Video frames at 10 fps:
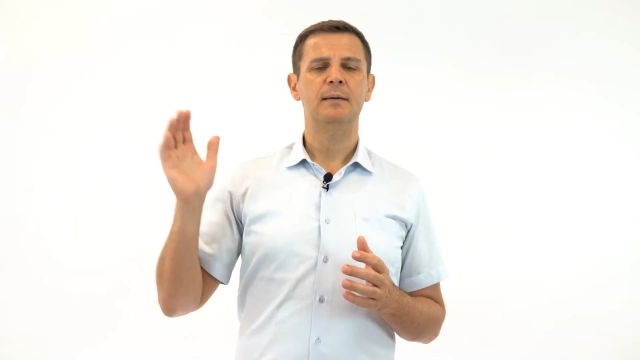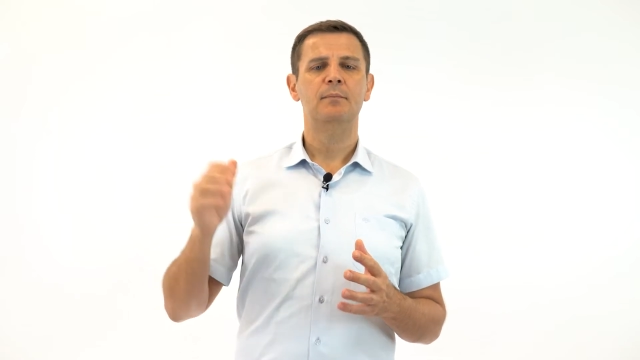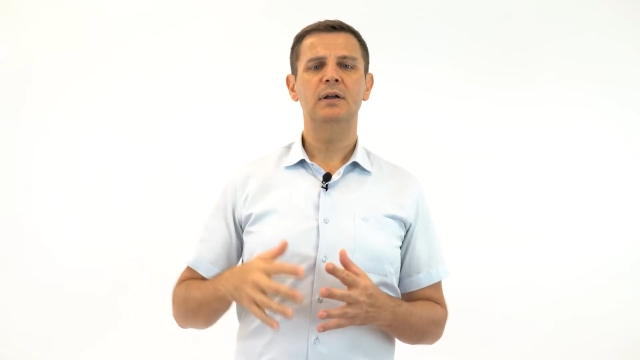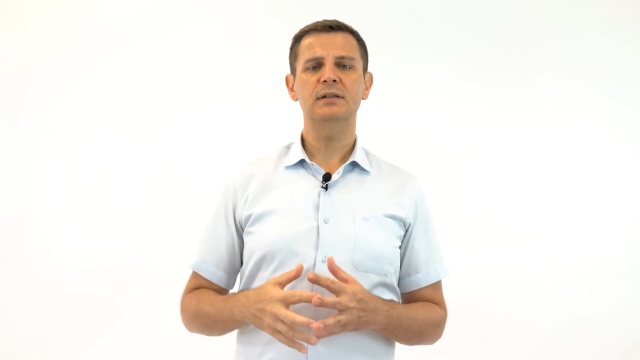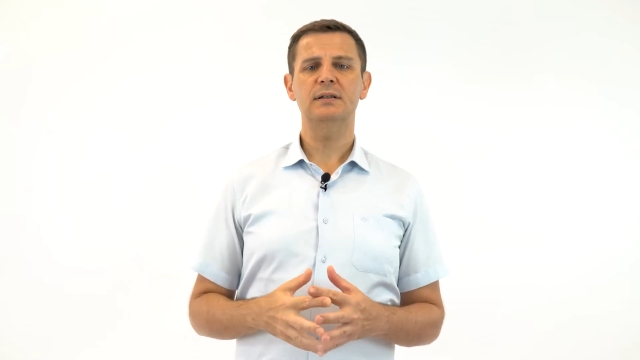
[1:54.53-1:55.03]

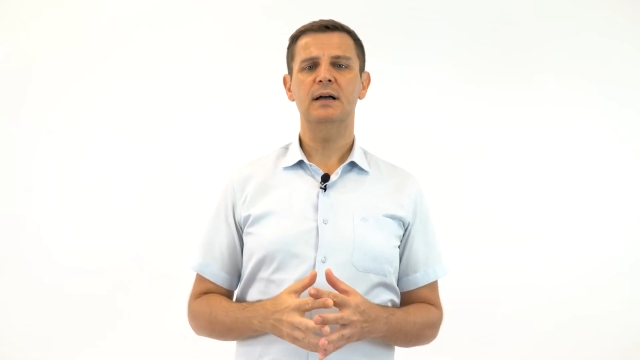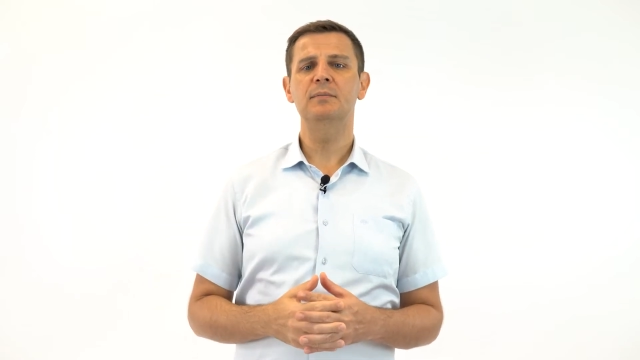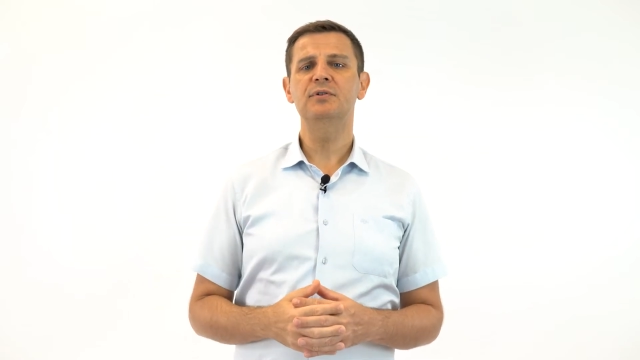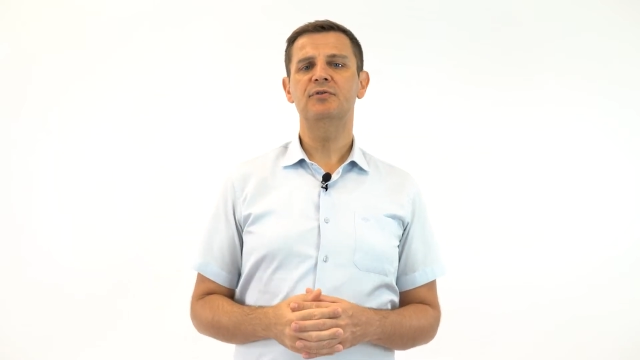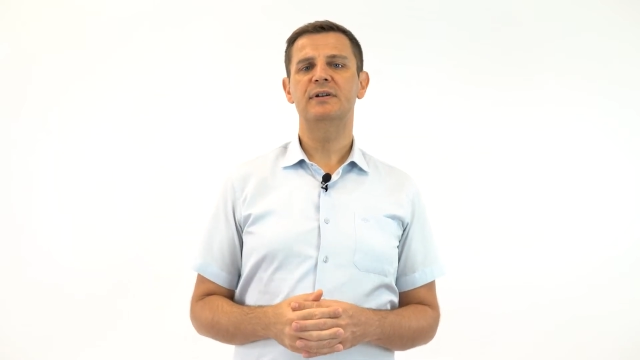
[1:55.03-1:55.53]
Most
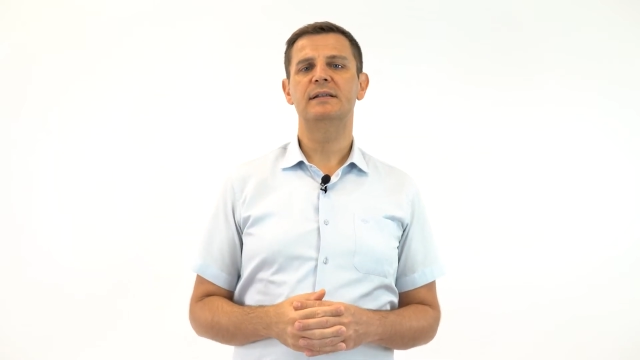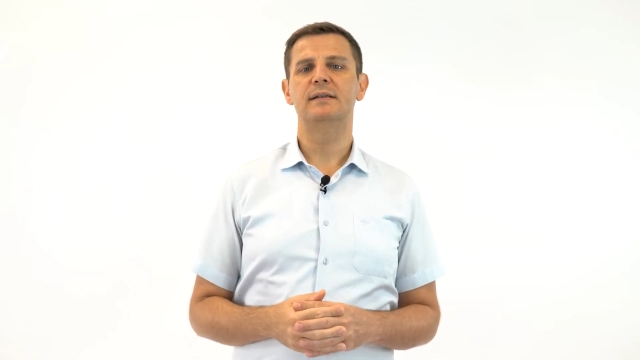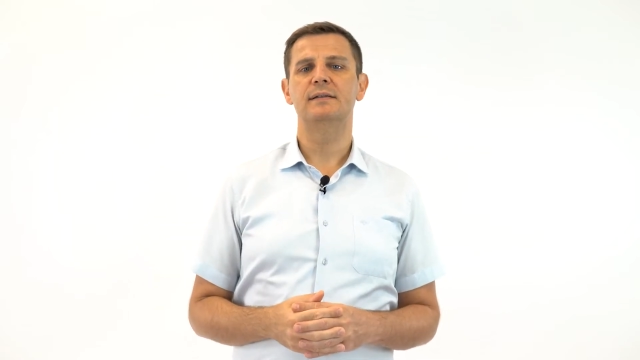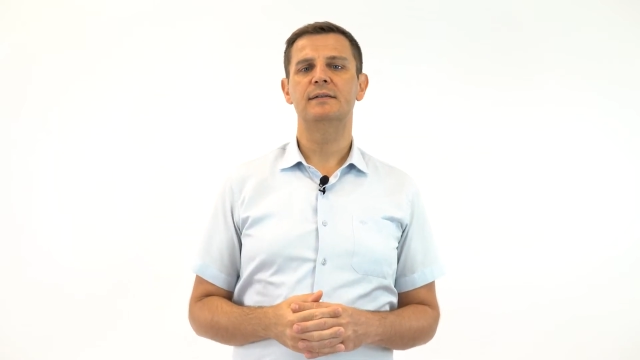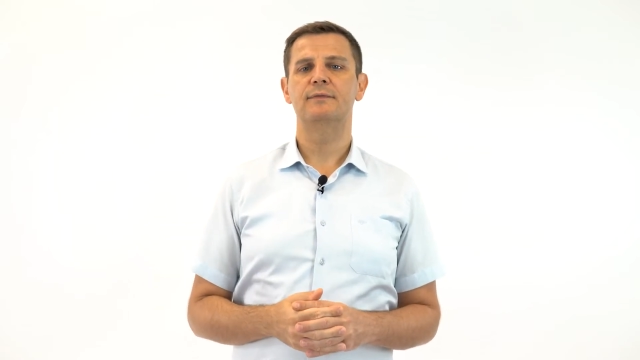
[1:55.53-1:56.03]
common
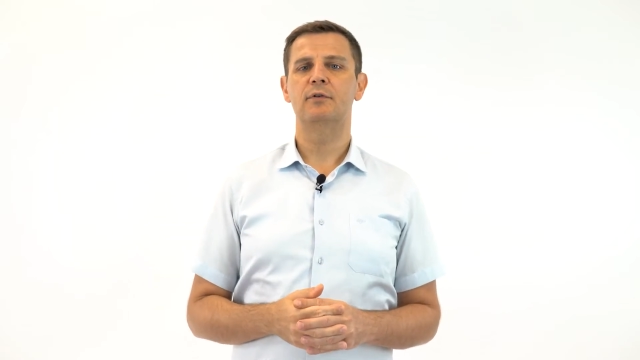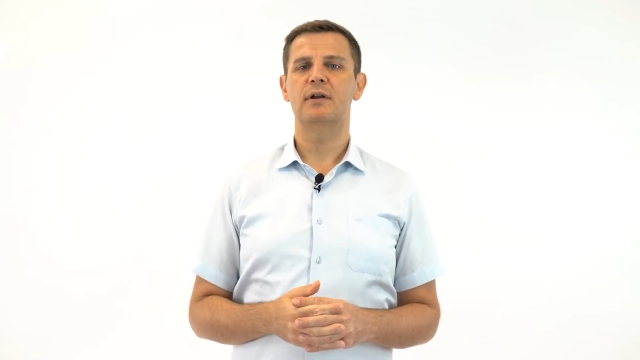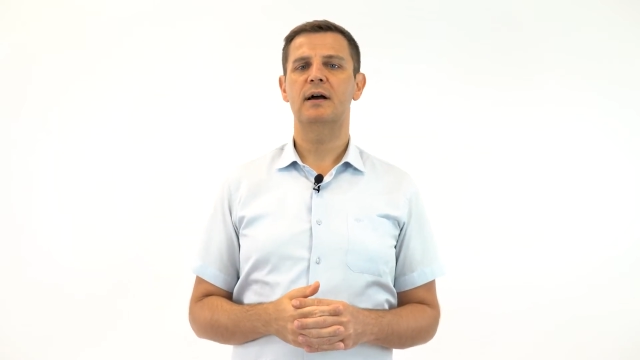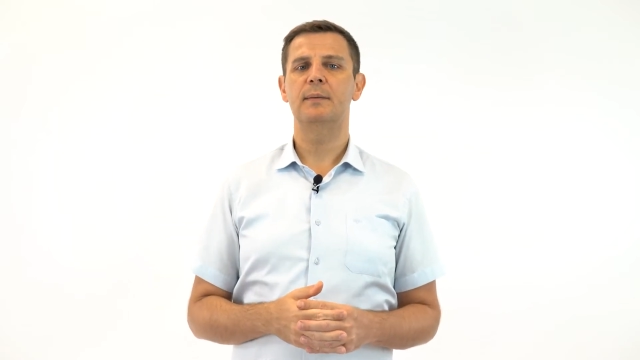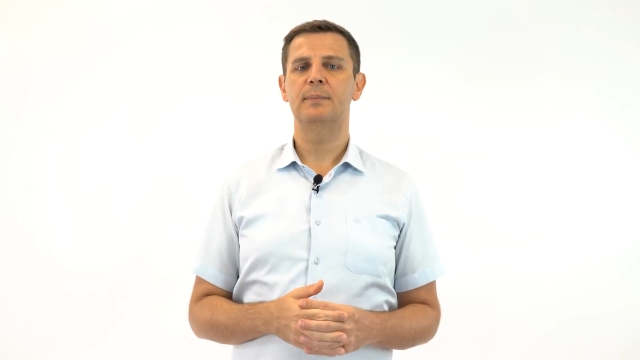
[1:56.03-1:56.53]
reasons for
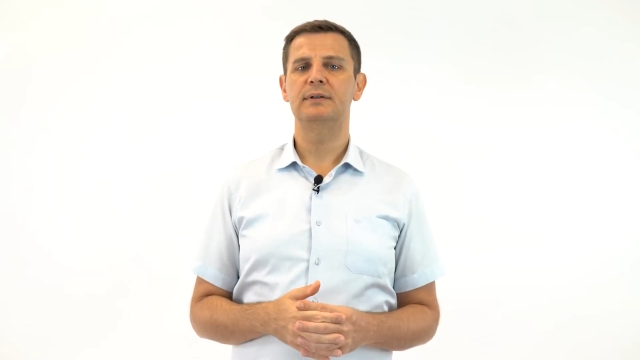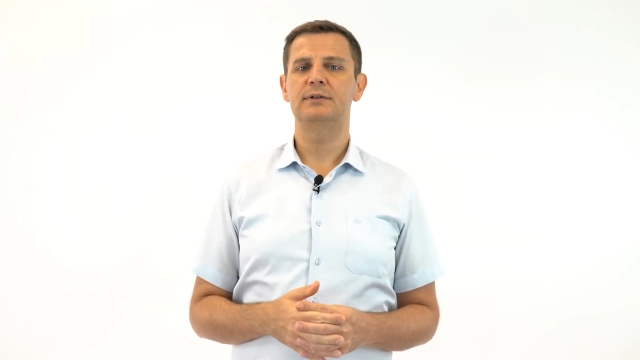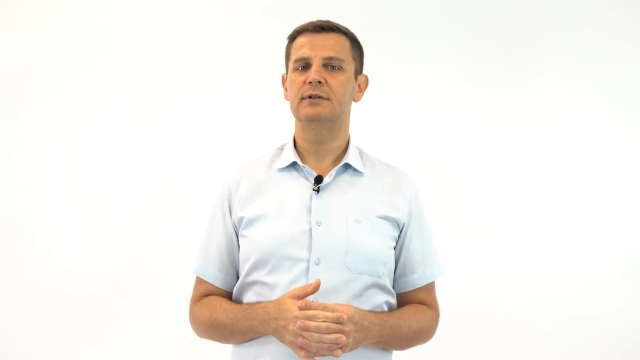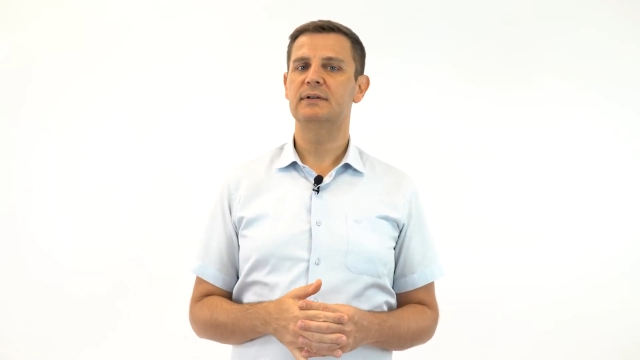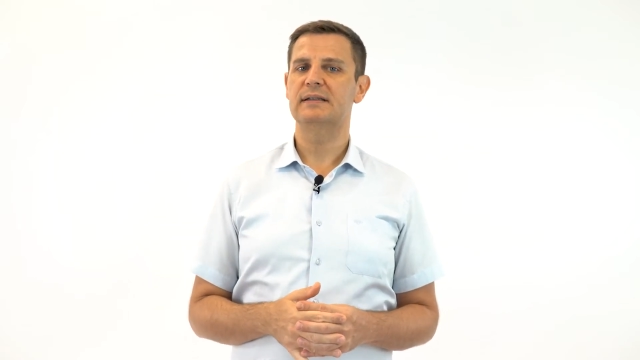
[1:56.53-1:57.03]
carpal
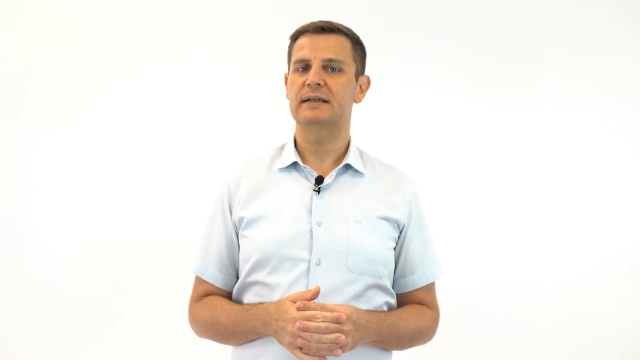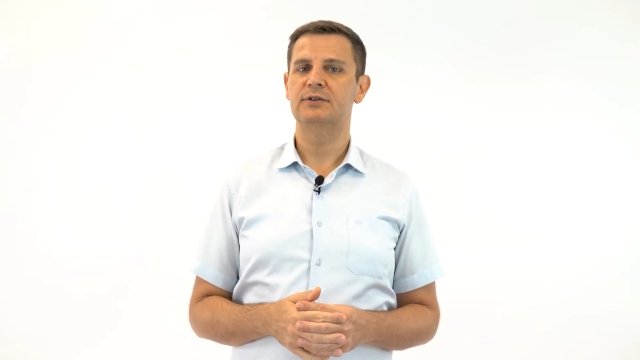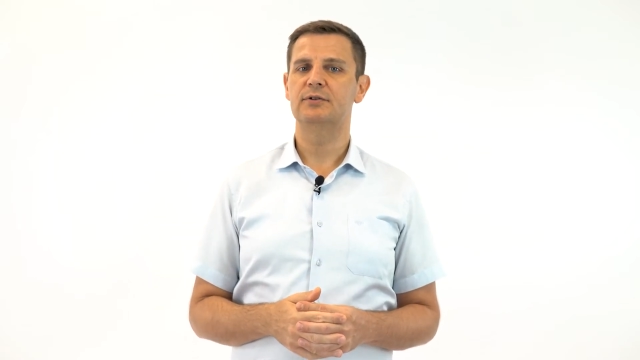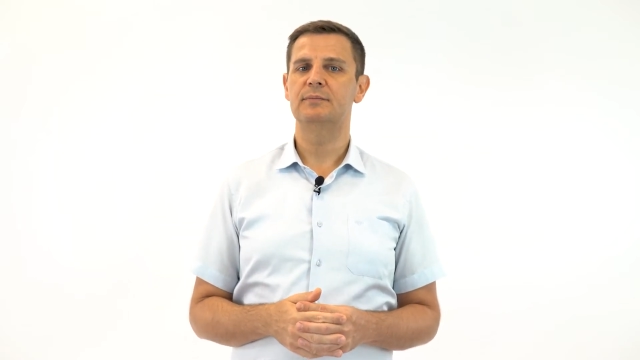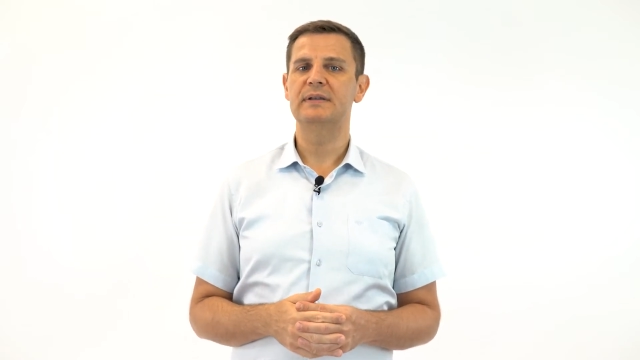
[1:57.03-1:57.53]
tunnel
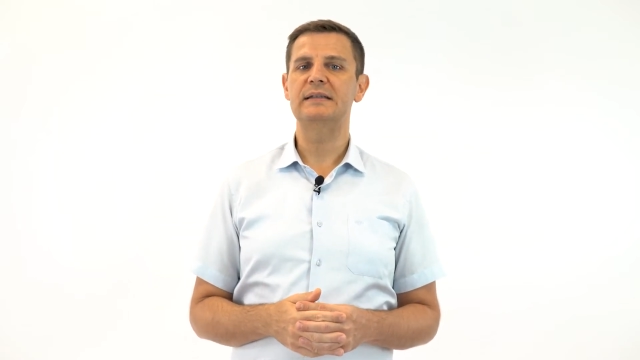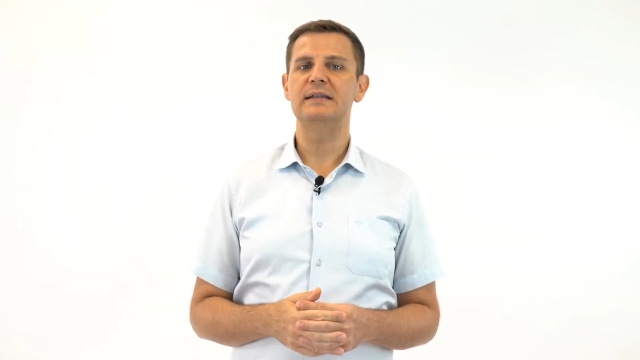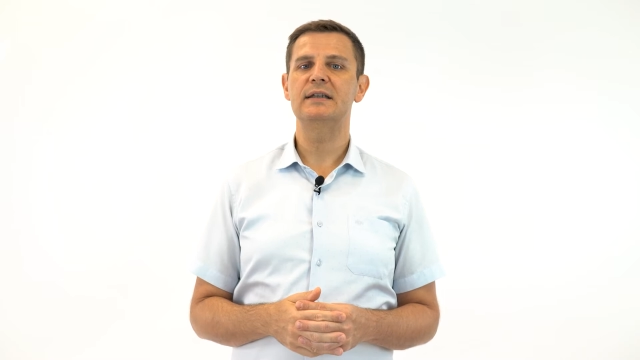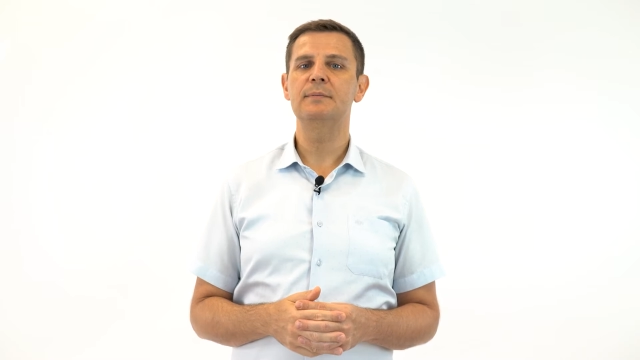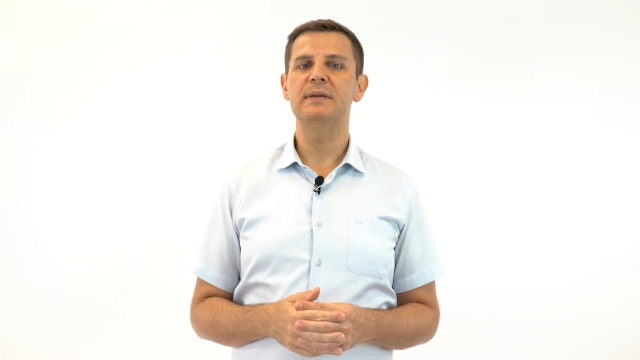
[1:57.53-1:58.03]
syndrome is
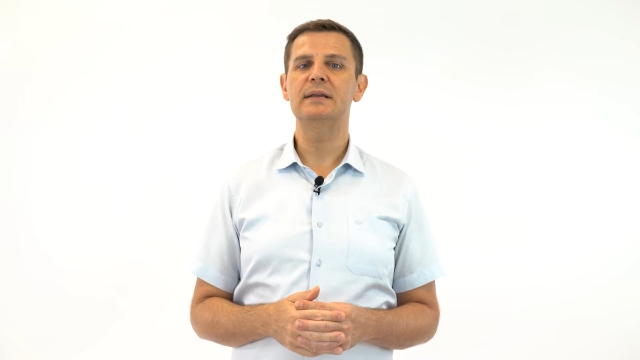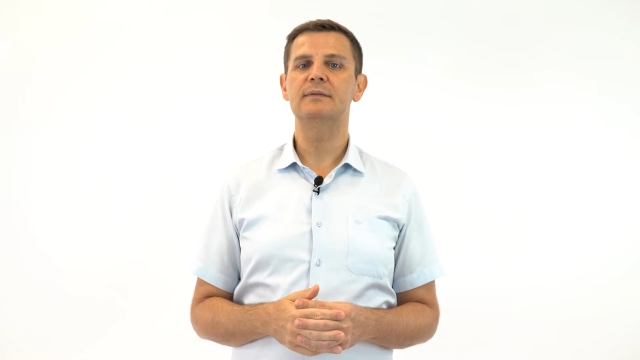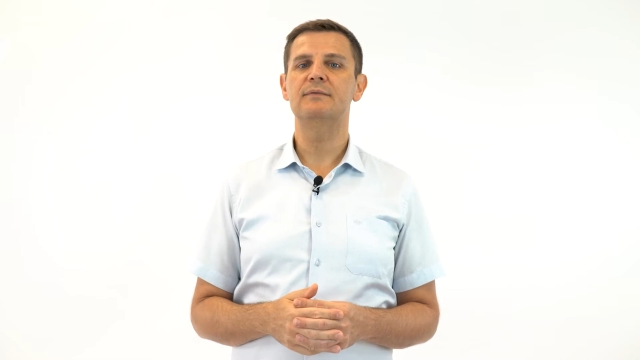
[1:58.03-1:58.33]
keeping